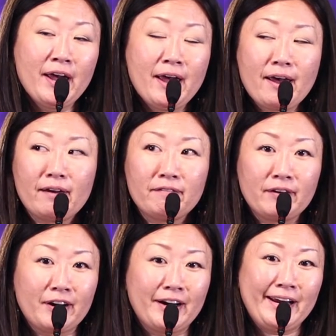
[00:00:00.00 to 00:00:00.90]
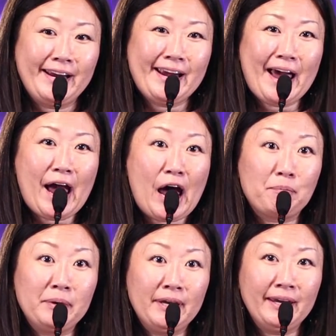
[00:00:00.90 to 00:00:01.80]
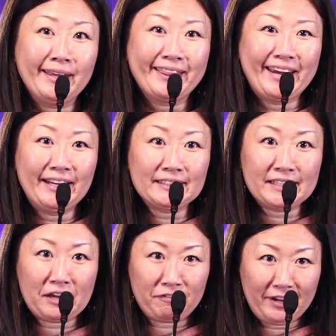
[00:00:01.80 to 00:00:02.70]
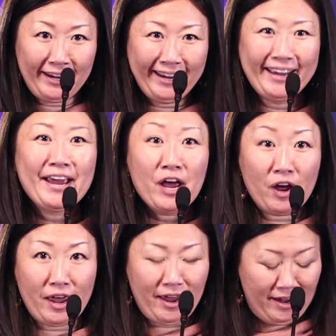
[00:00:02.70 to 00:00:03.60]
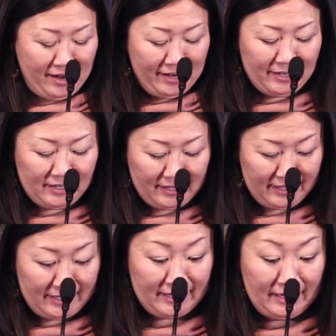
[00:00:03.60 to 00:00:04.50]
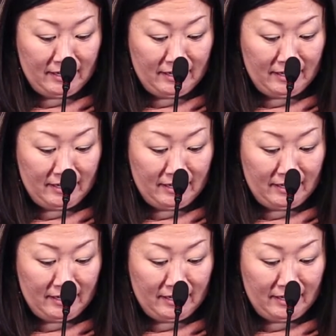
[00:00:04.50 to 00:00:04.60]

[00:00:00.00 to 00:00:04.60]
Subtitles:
a very happy Thanksgiving. And let's see.